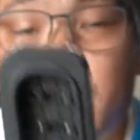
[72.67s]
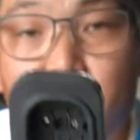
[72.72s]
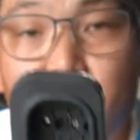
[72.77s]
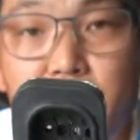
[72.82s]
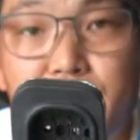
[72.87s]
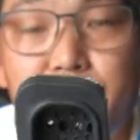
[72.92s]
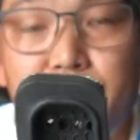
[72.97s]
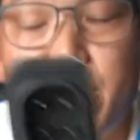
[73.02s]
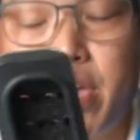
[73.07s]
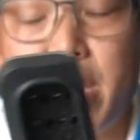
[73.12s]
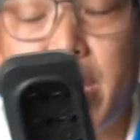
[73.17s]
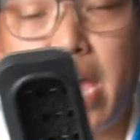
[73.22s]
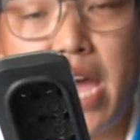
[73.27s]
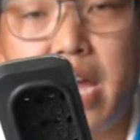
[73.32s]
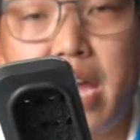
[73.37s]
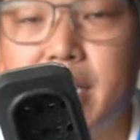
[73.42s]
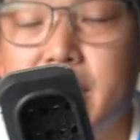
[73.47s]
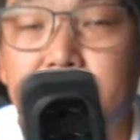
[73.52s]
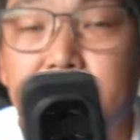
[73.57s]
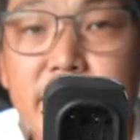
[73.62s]
on there
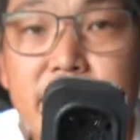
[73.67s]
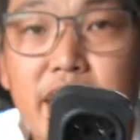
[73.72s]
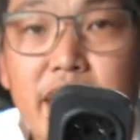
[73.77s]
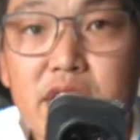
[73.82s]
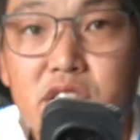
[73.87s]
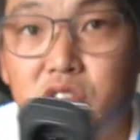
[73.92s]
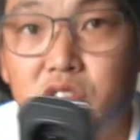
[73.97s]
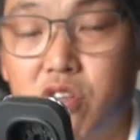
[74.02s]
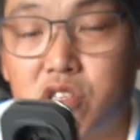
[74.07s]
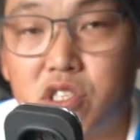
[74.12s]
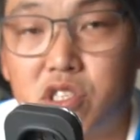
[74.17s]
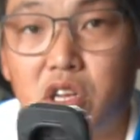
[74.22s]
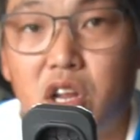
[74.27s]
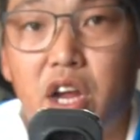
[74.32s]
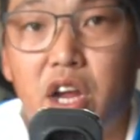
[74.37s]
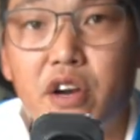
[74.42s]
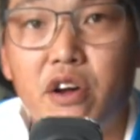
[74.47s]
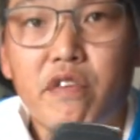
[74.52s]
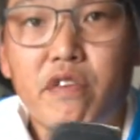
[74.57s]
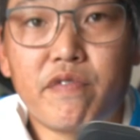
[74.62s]
and it does not
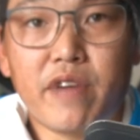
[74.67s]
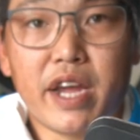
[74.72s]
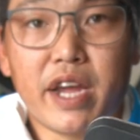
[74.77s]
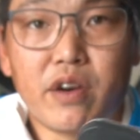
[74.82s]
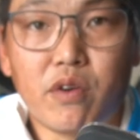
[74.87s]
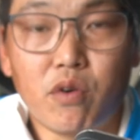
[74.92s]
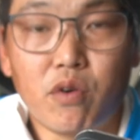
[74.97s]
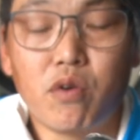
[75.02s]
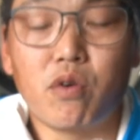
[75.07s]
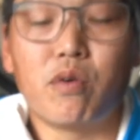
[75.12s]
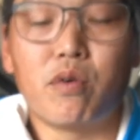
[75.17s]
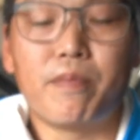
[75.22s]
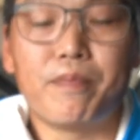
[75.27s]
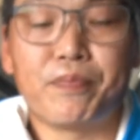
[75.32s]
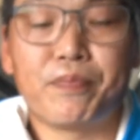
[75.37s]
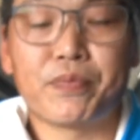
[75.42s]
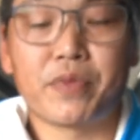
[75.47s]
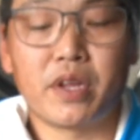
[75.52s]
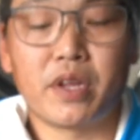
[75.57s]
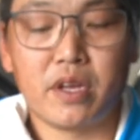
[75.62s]
slide off at all
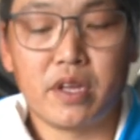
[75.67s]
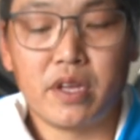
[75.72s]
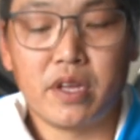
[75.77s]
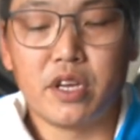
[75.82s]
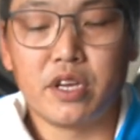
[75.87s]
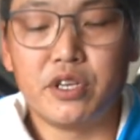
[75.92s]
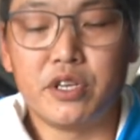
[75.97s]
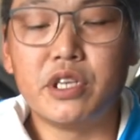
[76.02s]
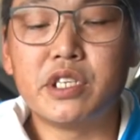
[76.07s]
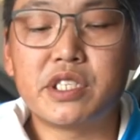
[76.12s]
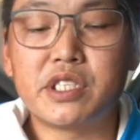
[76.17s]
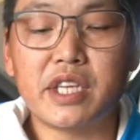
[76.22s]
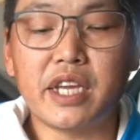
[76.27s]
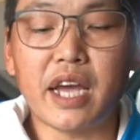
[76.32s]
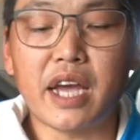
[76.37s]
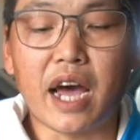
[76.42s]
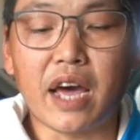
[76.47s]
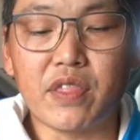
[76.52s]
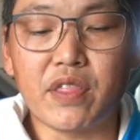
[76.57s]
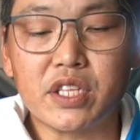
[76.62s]
you
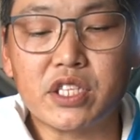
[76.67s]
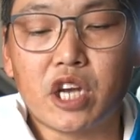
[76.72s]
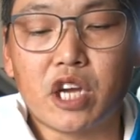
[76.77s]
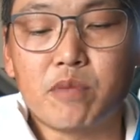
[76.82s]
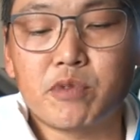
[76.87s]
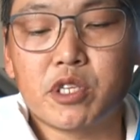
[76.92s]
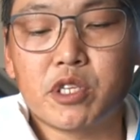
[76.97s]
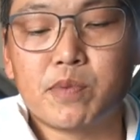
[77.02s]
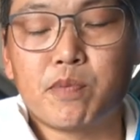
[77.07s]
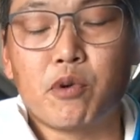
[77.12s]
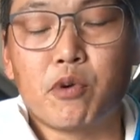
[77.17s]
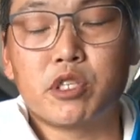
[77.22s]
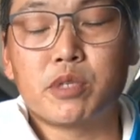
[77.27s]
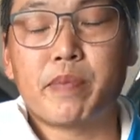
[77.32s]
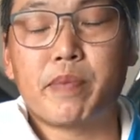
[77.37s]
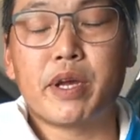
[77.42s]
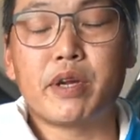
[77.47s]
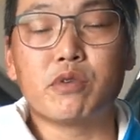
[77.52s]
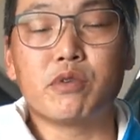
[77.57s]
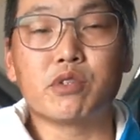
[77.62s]
see other types of sports
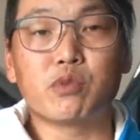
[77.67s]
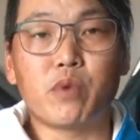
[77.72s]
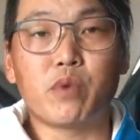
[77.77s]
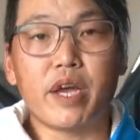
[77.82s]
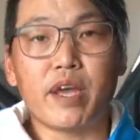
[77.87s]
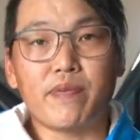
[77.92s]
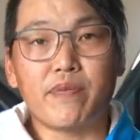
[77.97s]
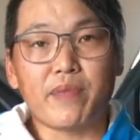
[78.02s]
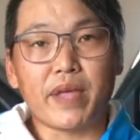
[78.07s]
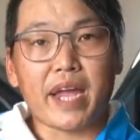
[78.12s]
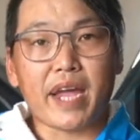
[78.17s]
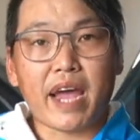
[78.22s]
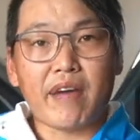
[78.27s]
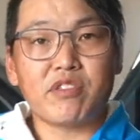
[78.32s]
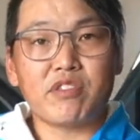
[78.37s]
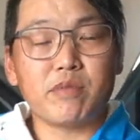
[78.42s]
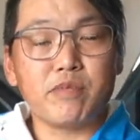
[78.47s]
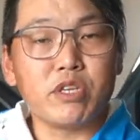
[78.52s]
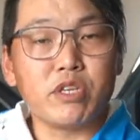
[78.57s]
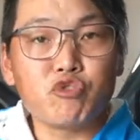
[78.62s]
pedals where they have
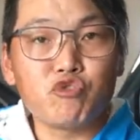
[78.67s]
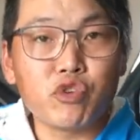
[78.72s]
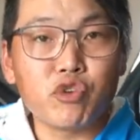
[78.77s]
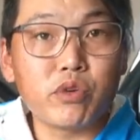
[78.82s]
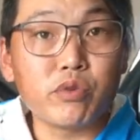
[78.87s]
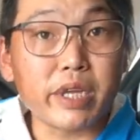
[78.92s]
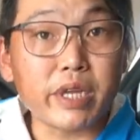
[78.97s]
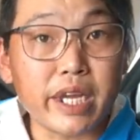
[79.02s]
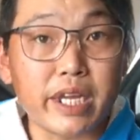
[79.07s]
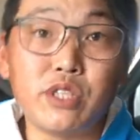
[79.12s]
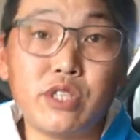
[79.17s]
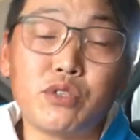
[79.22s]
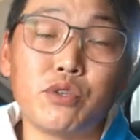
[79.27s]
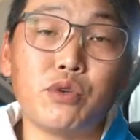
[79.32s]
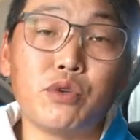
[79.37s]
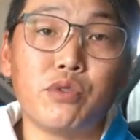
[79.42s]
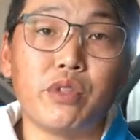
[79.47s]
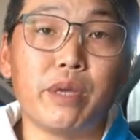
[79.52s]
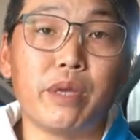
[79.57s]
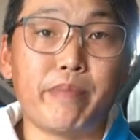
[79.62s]
to be drilled
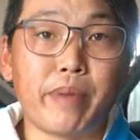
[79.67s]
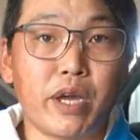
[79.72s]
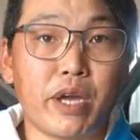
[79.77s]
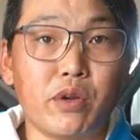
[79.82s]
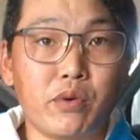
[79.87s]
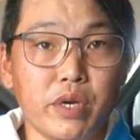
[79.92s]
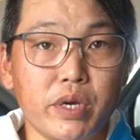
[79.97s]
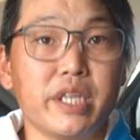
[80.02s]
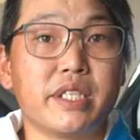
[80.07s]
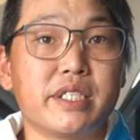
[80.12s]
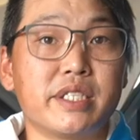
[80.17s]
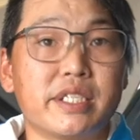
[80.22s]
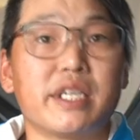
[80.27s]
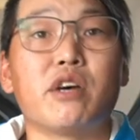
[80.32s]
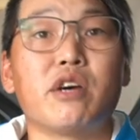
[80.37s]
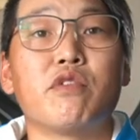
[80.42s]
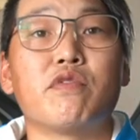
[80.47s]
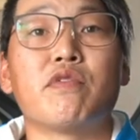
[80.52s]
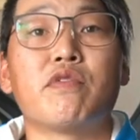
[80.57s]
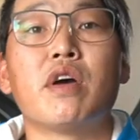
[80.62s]
into the pedal
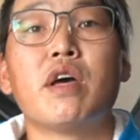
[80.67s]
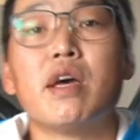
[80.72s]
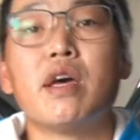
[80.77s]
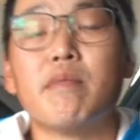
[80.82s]
itself.